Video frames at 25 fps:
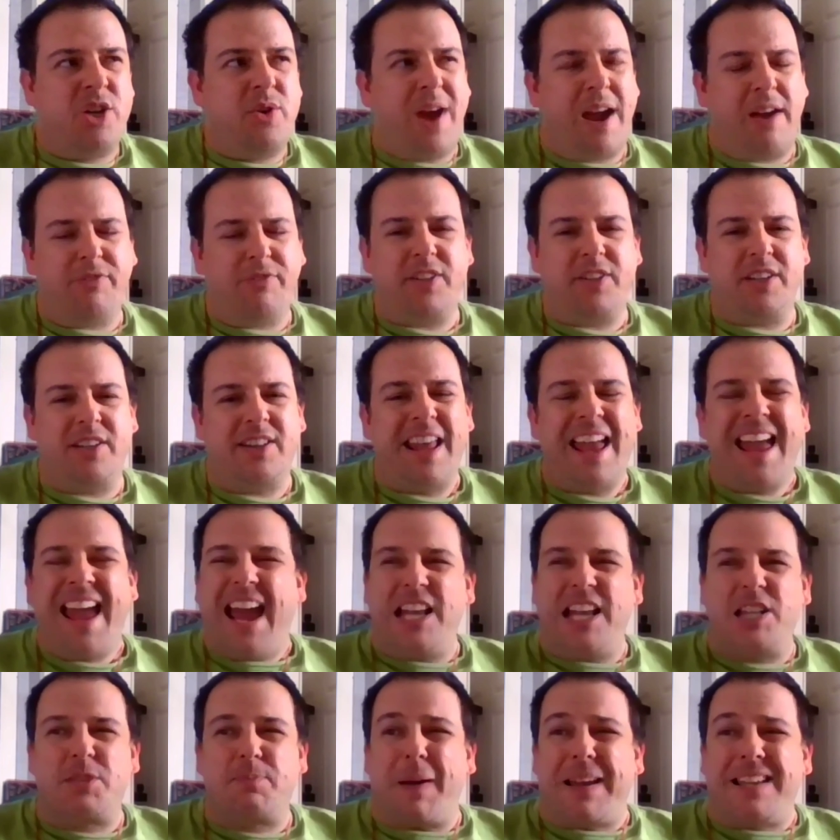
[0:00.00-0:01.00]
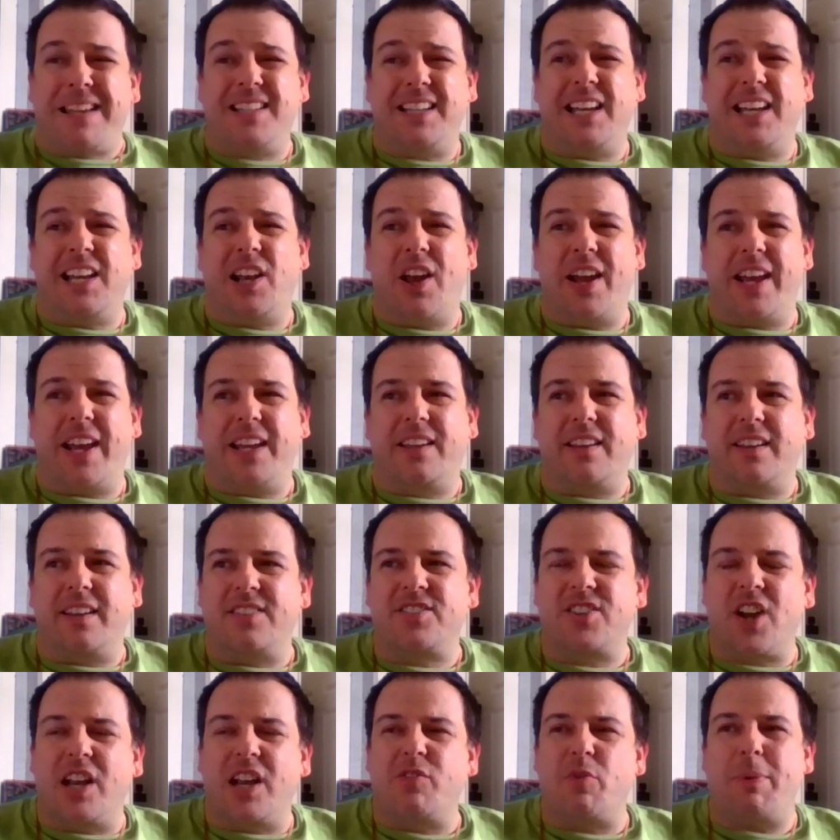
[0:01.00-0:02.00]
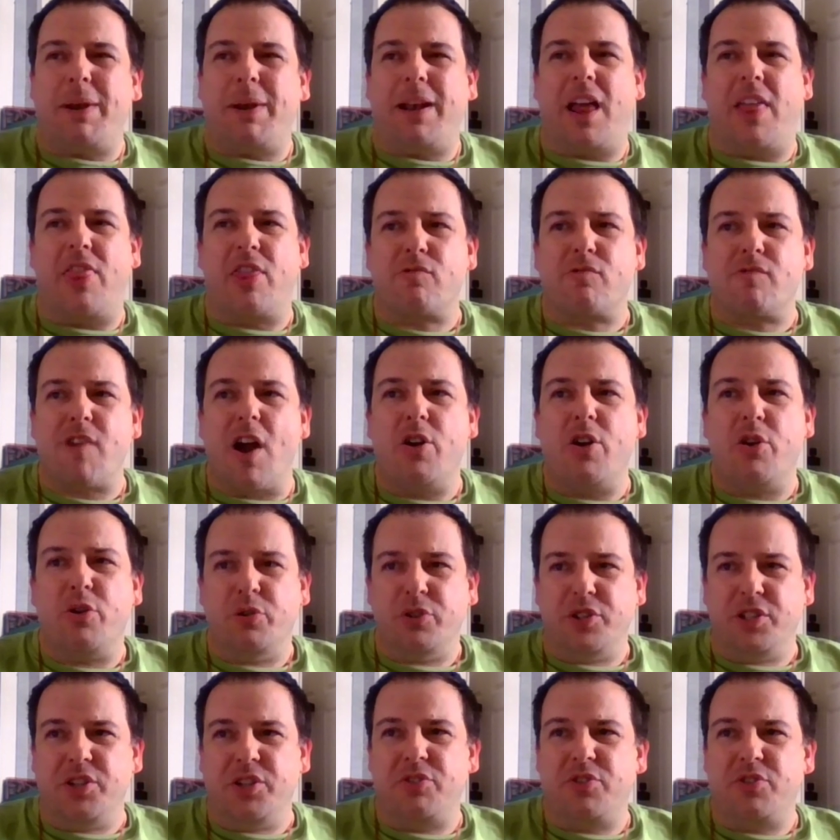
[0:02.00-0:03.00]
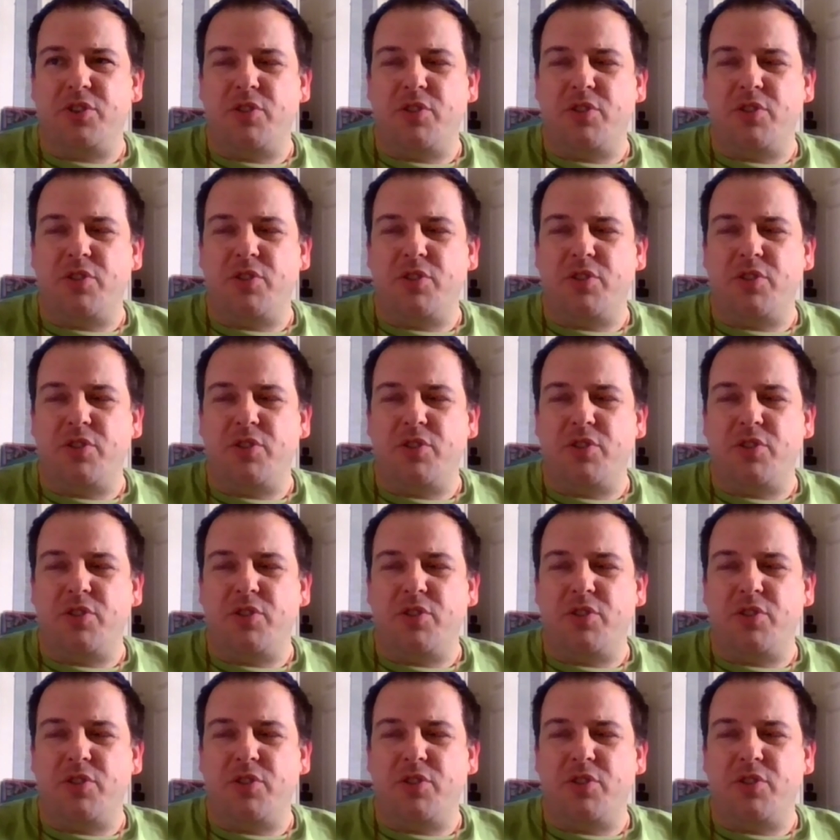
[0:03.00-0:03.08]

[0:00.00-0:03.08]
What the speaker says: And you have to, it's basically like, it's kind of a bit like The Road.